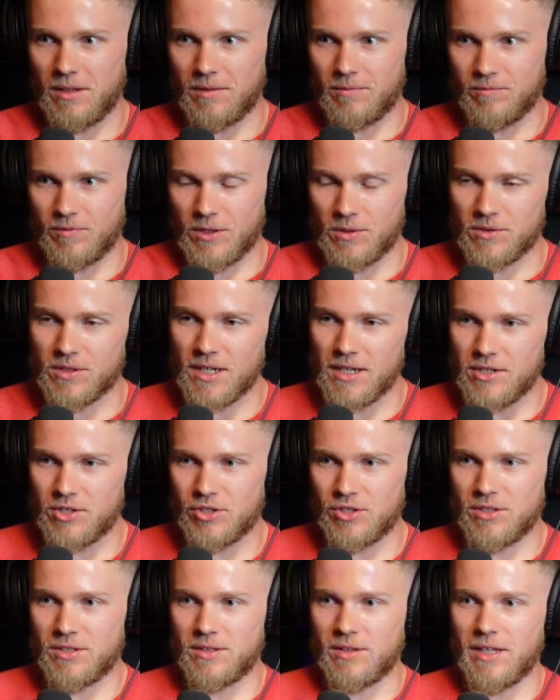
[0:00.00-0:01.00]

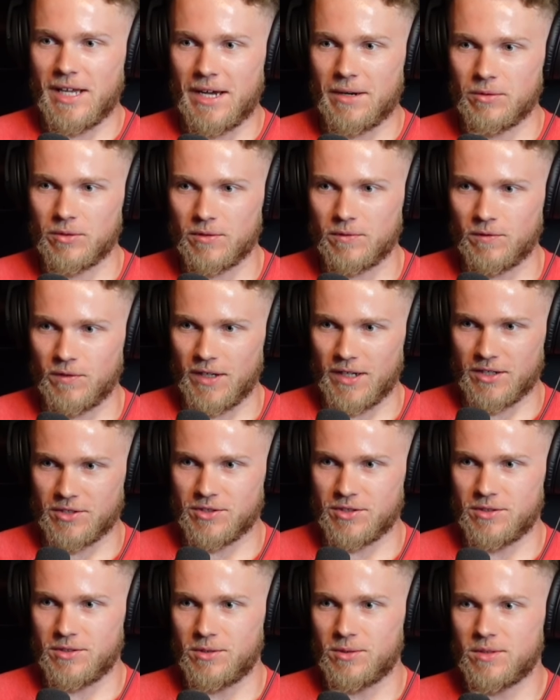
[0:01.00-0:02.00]
rotation, lateral
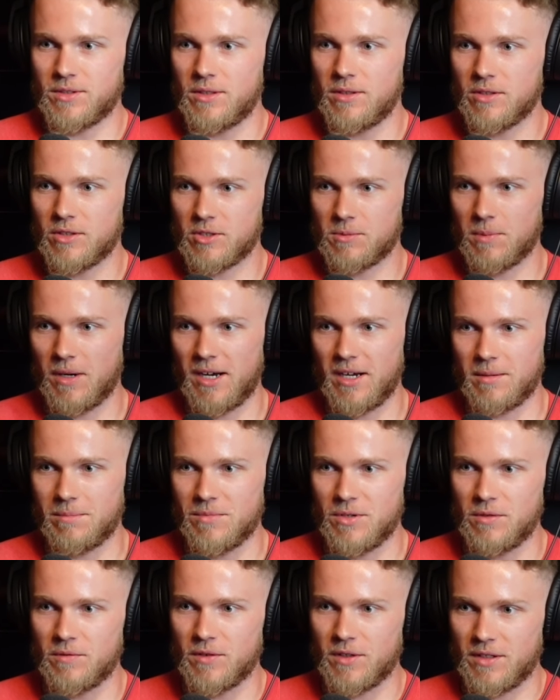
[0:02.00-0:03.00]
flexion, you see the spine
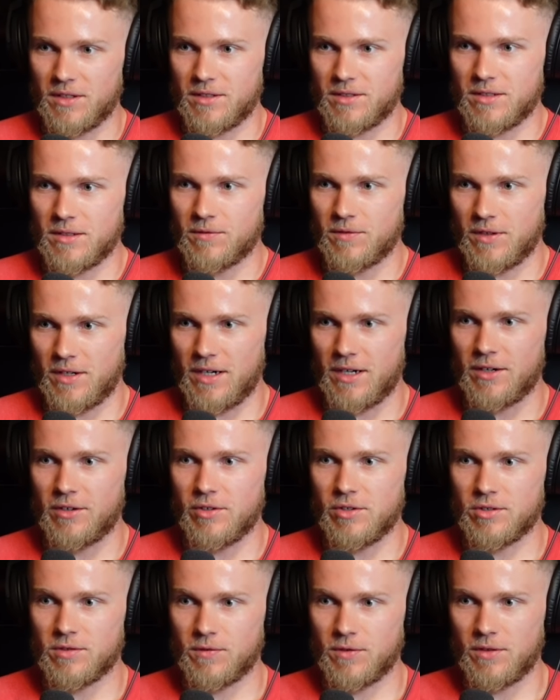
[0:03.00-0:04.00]
moving in different
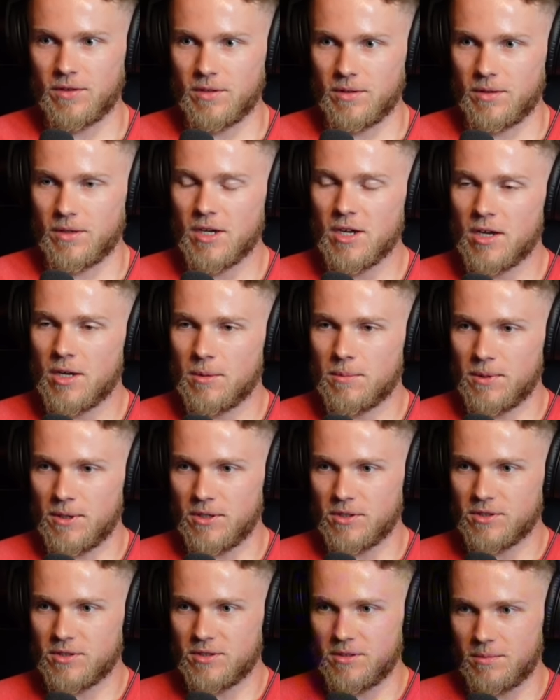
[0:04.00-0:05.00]
areas for the
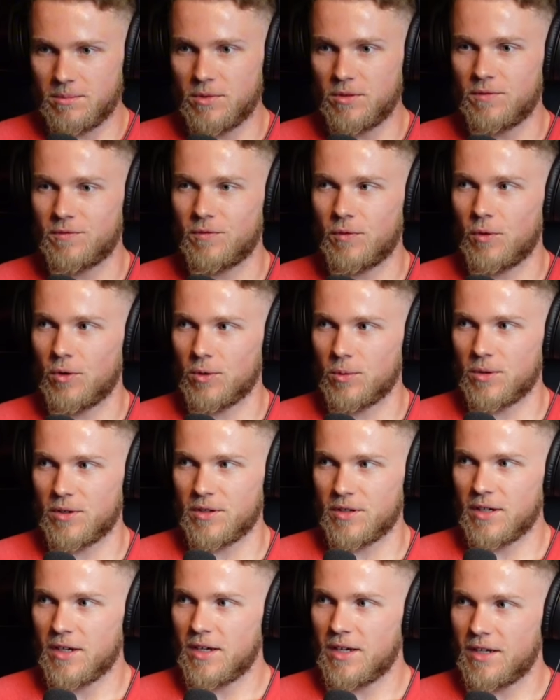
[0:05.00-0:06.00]
person to move
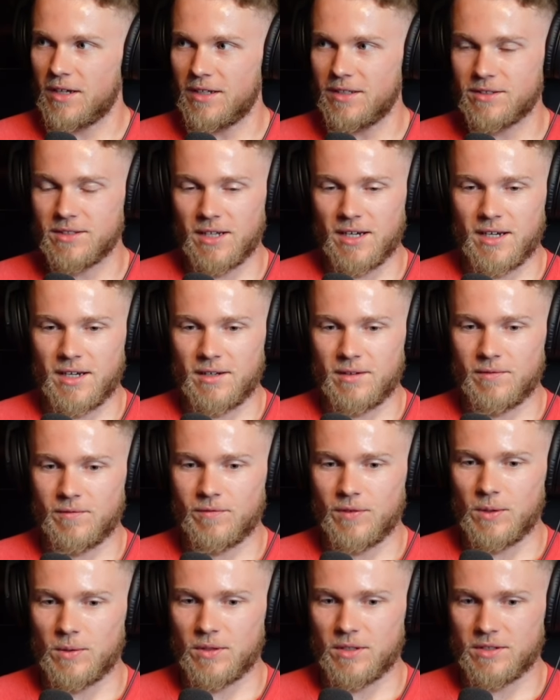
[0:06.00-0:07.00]
forward. He's not
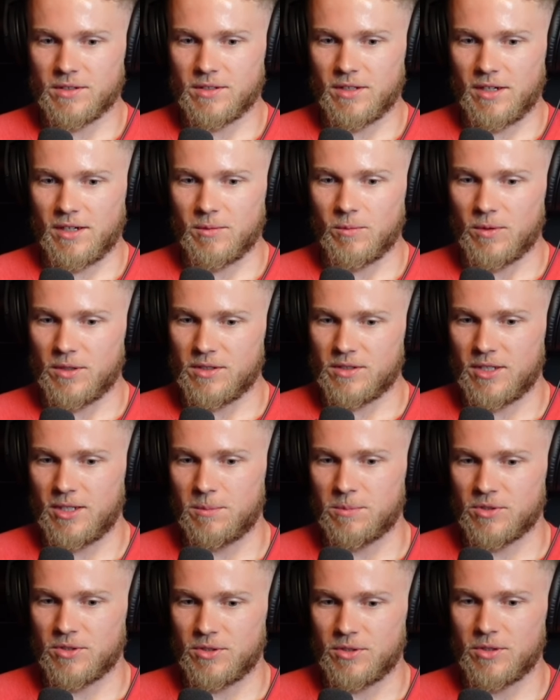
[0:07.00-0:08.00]
focused on what his
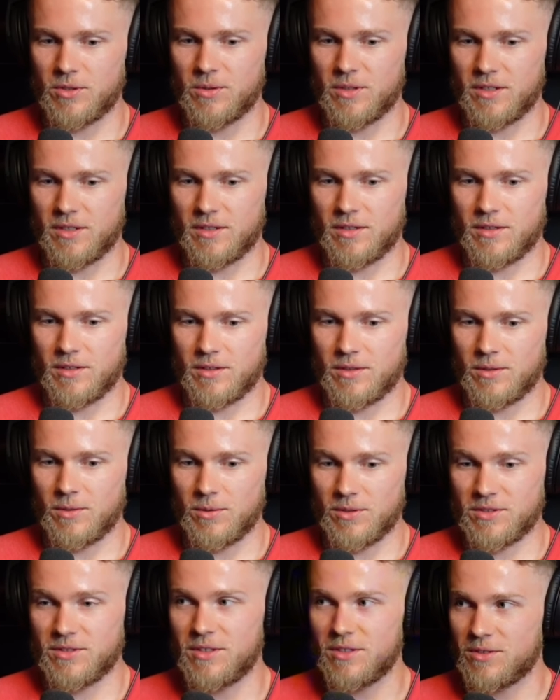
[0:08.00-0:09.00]
hips are doing
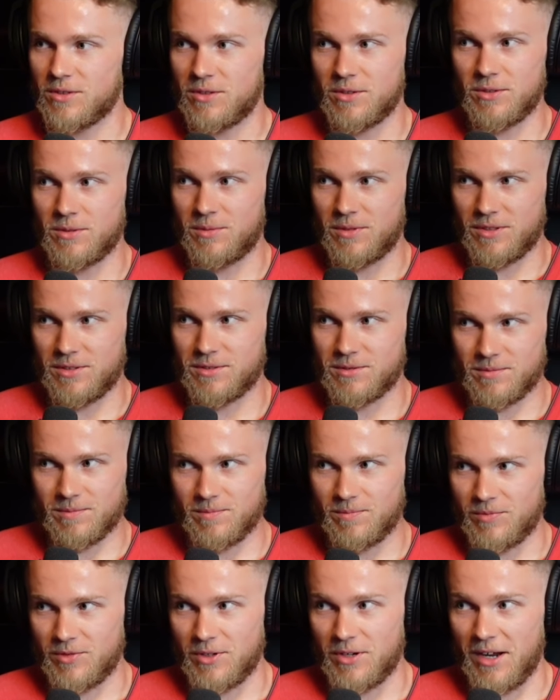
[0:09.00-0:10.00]
or his knees are doing, because
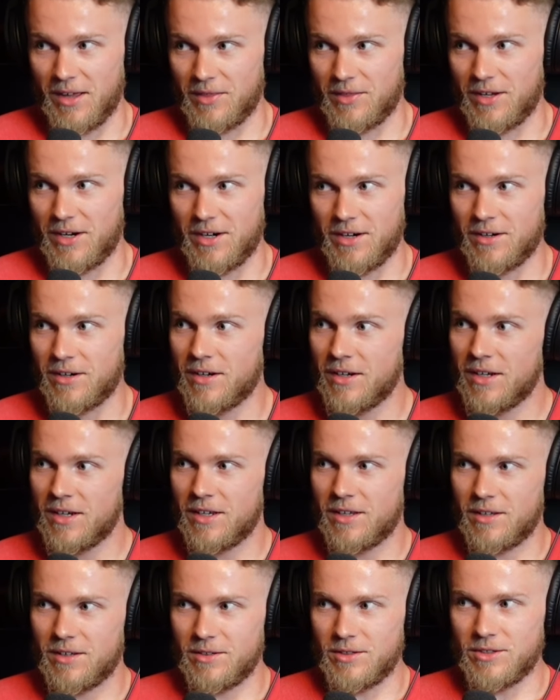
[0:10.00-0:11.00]
they're not there.
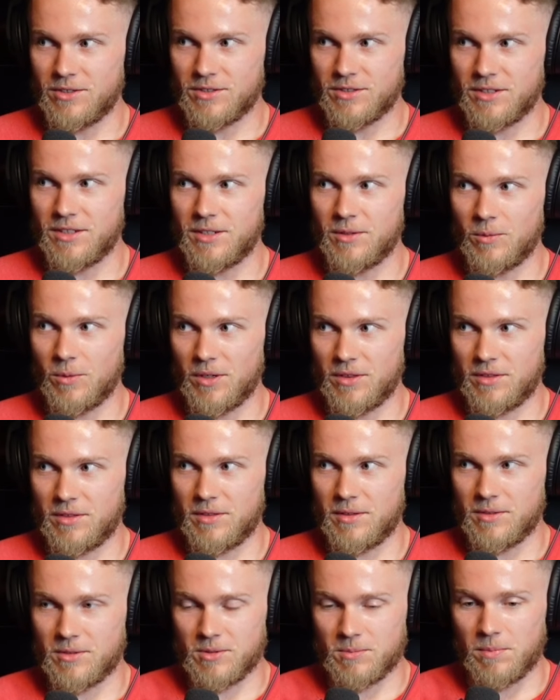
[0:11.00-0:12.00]
You're seeing what
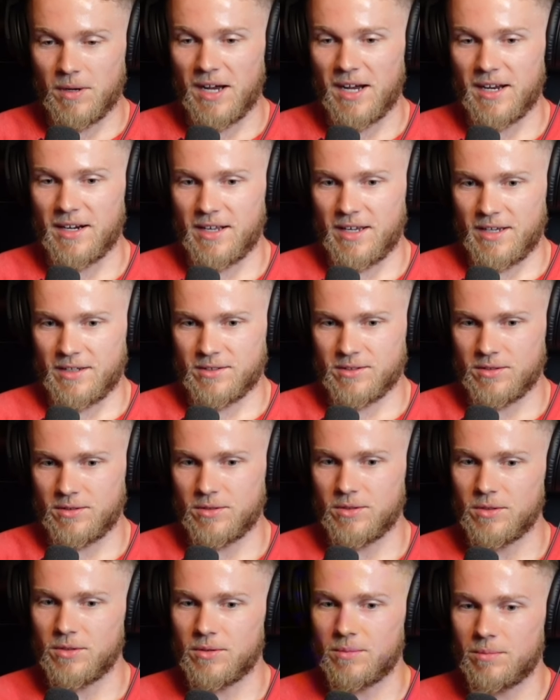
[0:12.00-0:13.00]
the spine has to
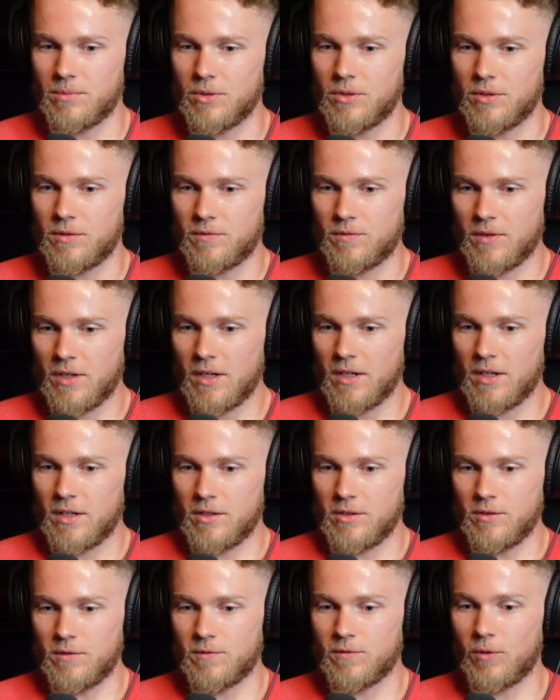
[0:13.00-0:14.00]
do to move
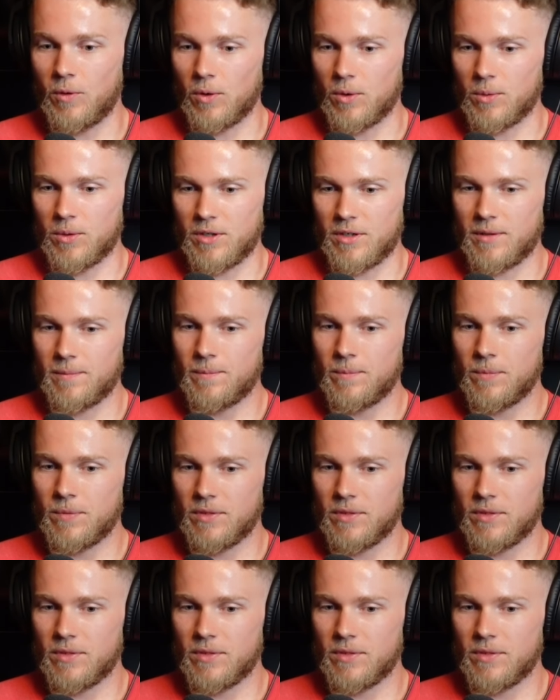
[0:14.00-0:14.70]
you forward.